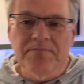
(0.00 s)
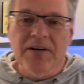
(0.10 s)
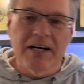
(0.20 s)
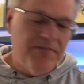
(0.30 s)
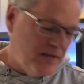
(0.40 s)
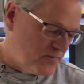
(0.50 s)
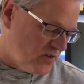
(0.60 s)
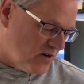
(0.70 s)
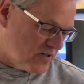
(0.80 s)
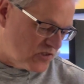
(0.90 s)
5 hip
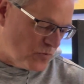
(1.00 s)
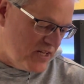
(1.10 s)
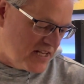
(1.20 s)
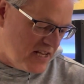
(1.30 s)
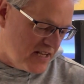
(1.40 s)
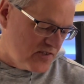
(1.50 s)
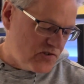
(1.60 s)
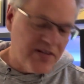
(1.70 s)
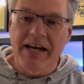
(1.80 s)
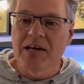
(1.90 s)
songs. Wheat
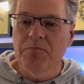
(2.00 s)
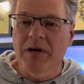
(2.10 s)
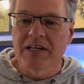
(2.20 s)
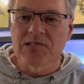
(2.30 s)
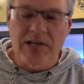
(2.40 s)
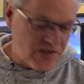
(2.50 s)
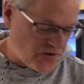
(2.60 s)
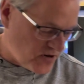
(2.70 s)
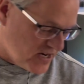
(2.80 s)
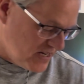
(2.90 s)
Kings, Ahead by a
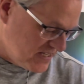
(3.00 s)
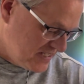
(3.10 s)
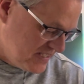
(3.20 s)
Century,